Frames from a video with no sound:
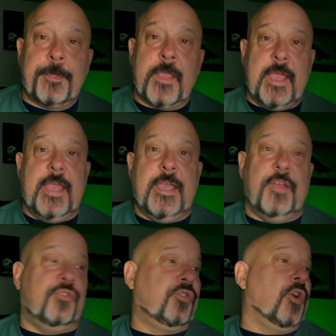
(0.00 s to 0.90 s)
He
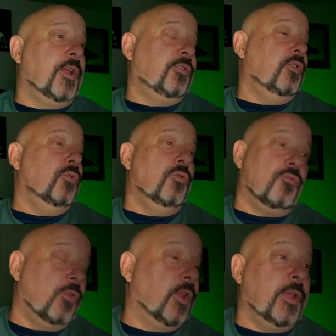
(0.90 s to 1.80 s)
is starting to
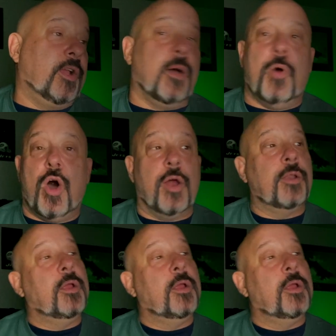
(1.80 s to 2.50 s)
really come on.